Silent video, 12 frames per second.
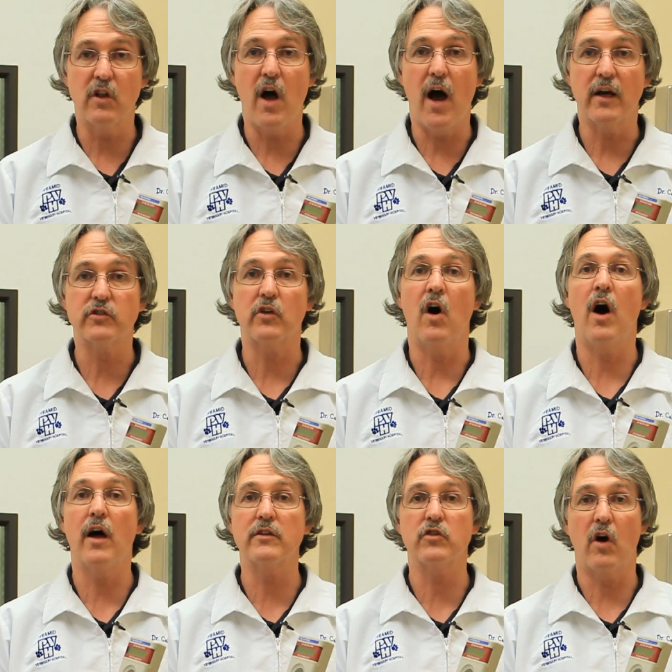lost,
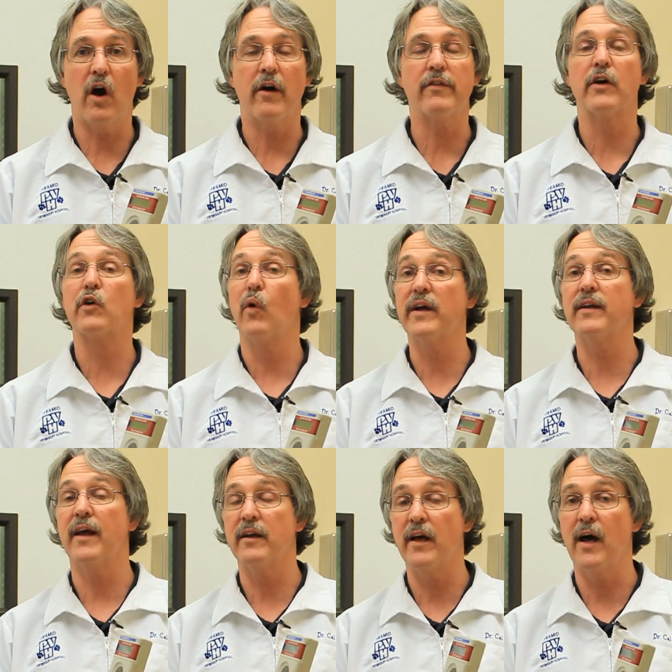odds are they're going
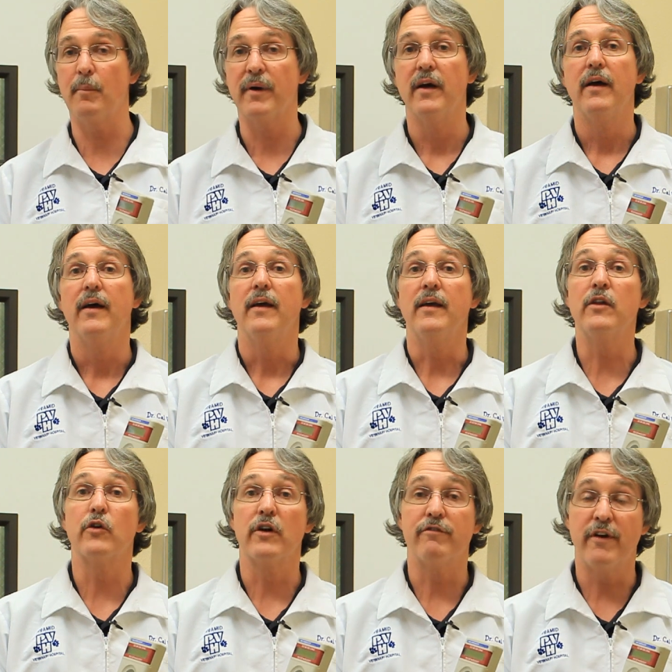to end up
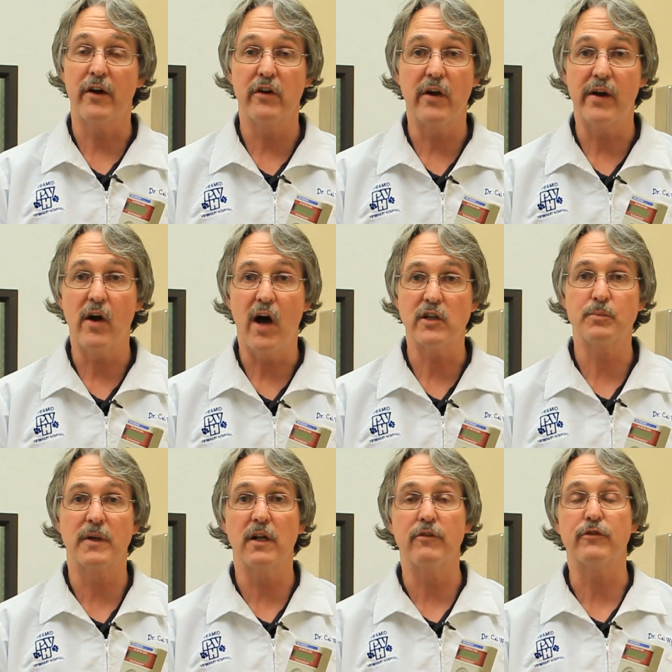either in a veterinary
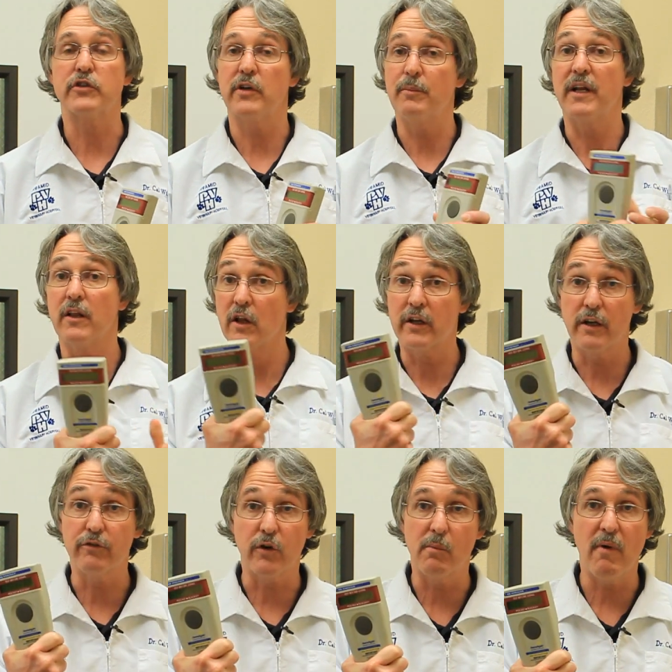hospital for somebody
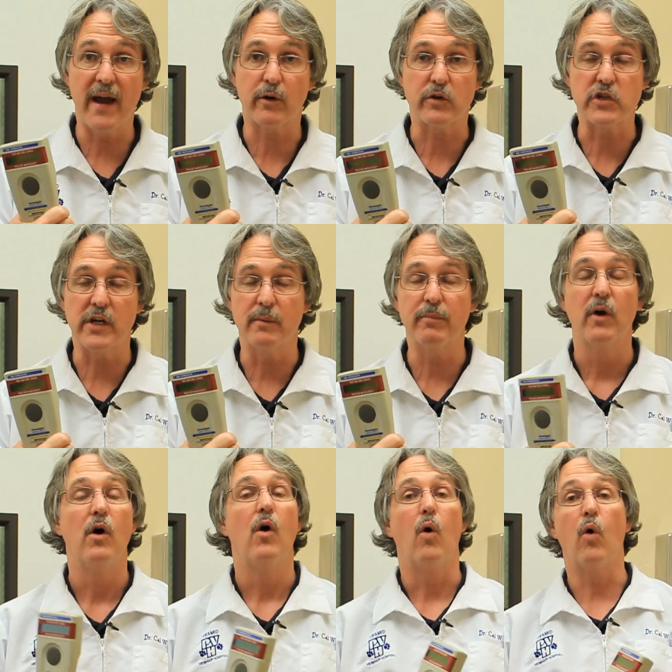looking for a microchip,
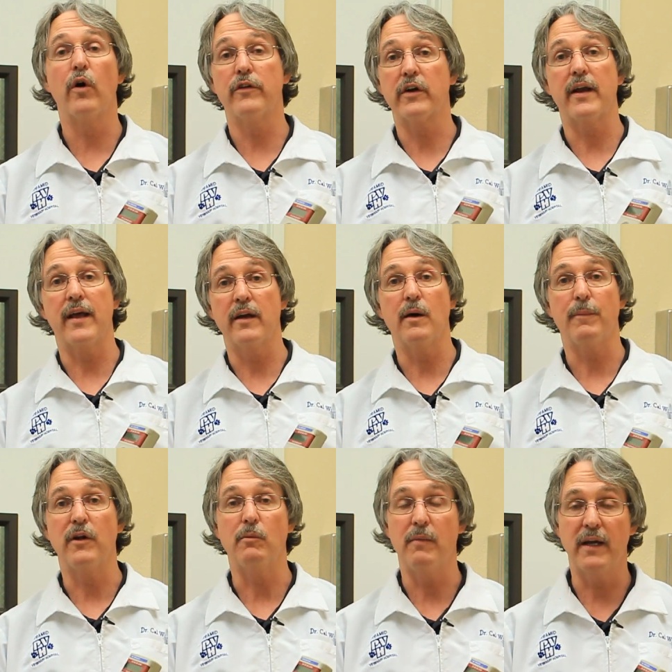or they're going to end up
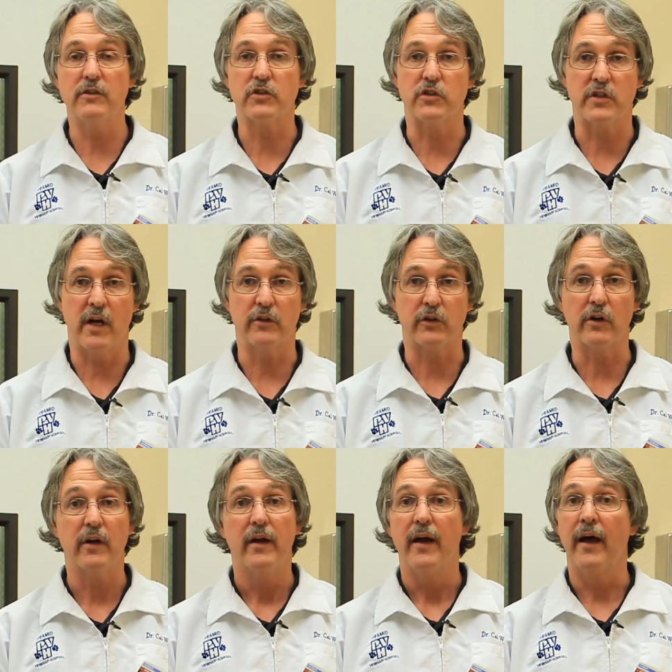at a humane
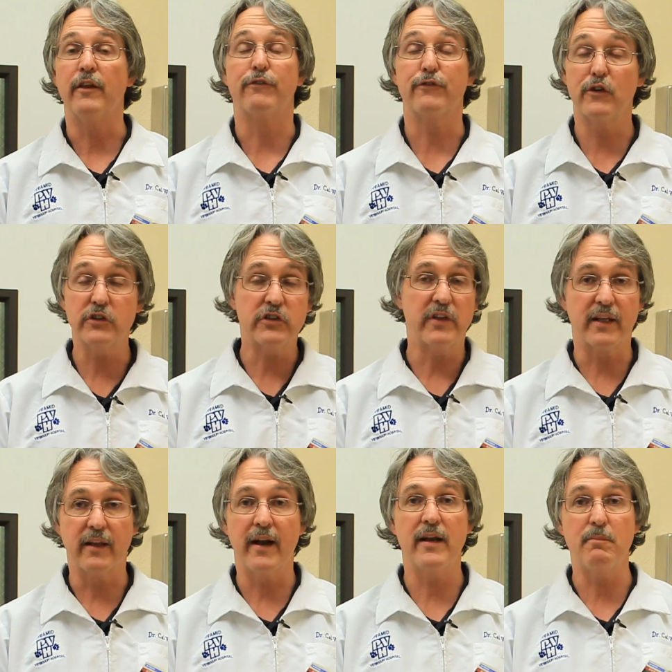shelter. And the first thing
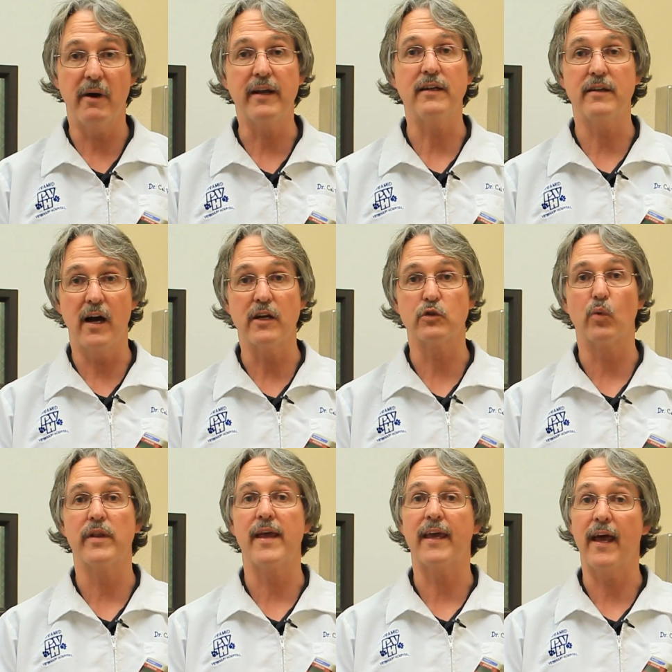that anybody does
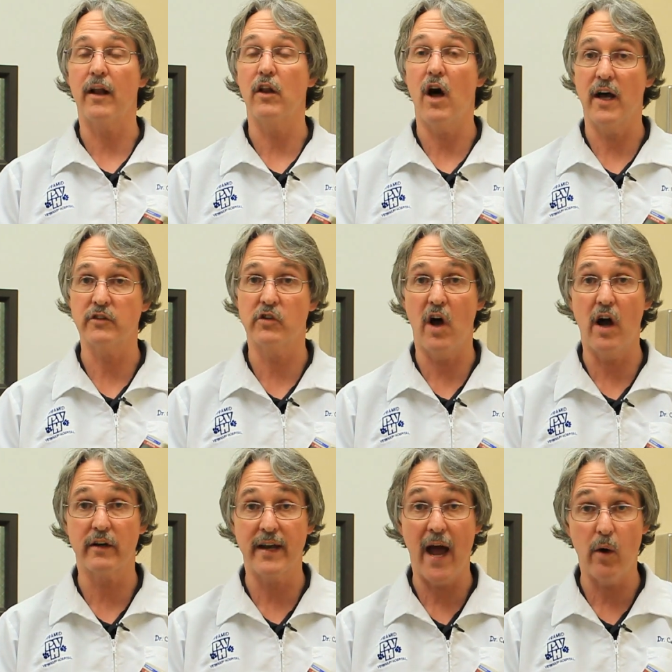when they get a lost
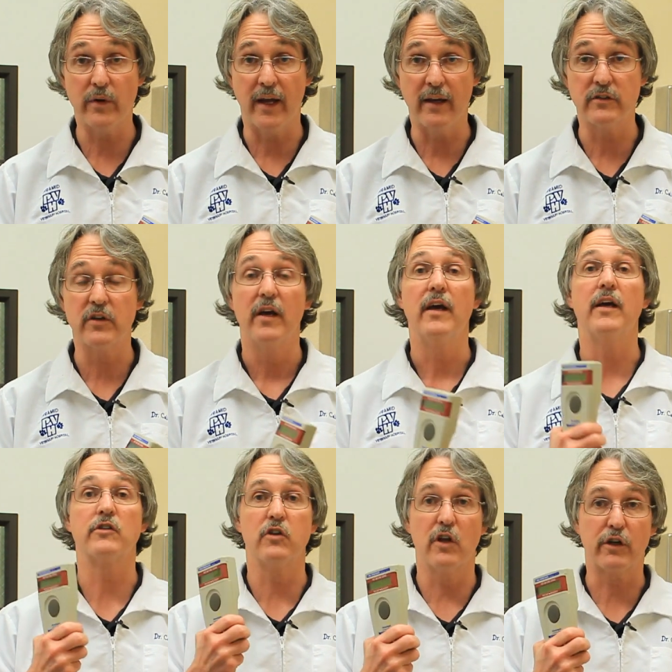dog nowadays
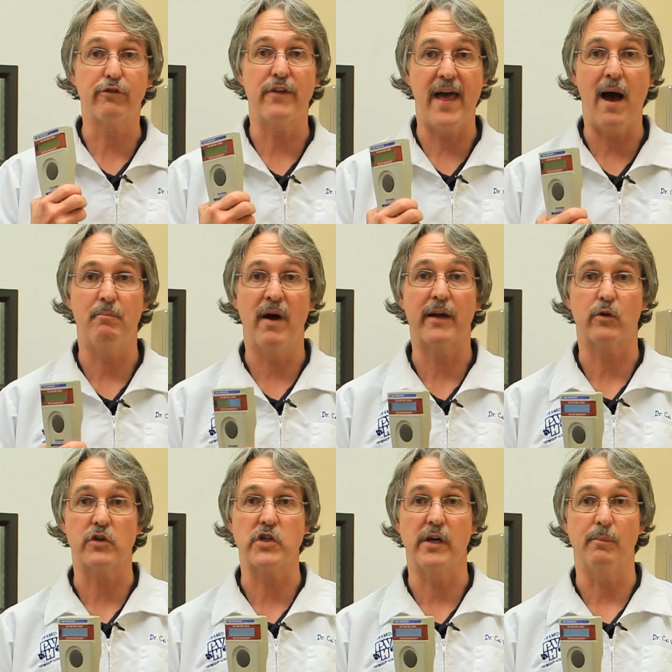is look for that
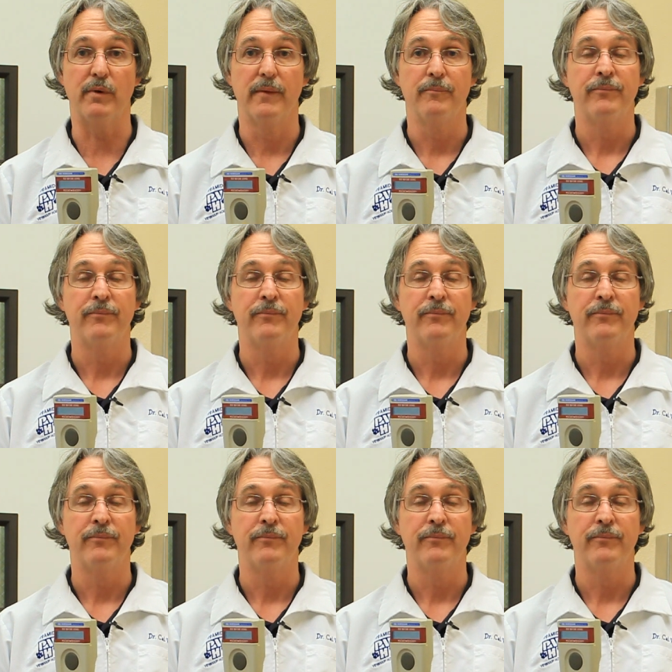microchip.